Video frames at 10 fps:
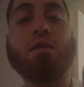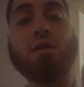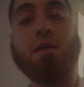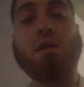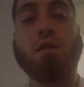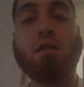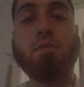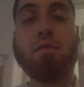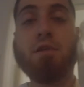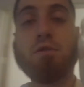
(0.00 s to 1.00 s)
I decided to
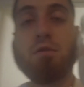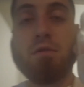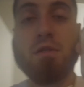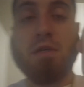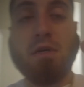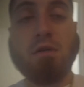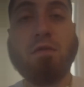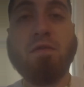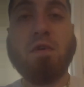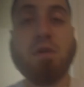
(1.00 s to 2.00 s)
clean my jewelry. I don't
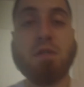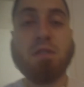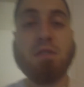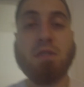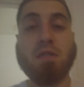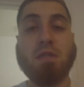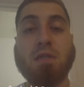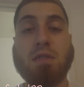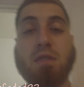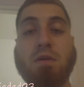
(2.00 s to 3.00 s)
know if y'all can see
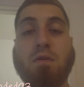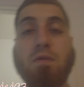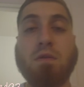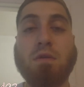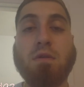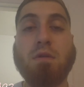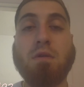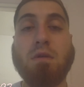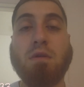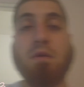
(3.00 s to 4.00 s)
this. Hold on.